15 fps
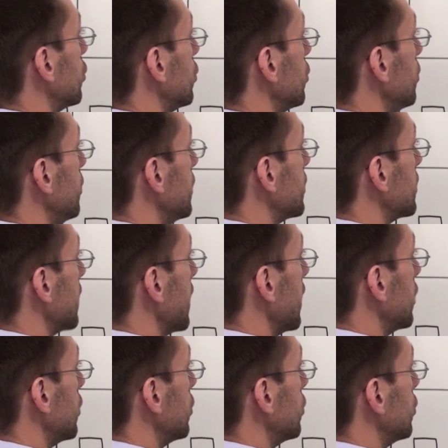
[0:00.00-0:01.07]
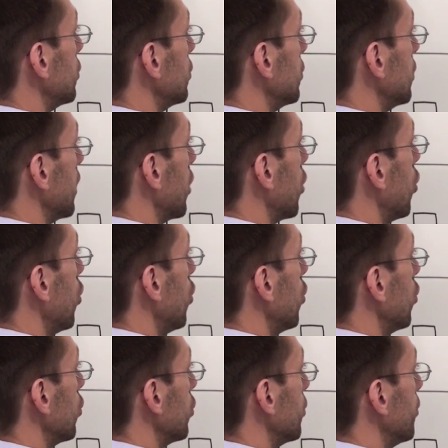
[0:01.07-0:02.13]
to be set to the
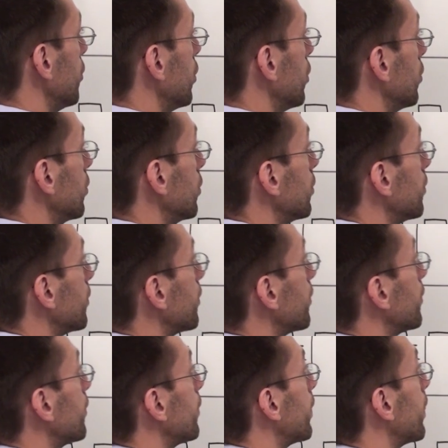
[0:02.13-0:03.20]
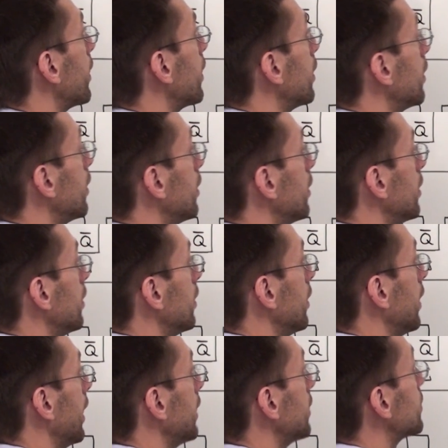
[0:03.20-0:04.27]
hold mode.
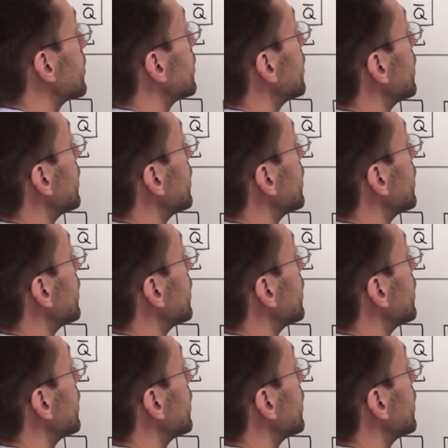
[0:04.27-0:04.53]
Next,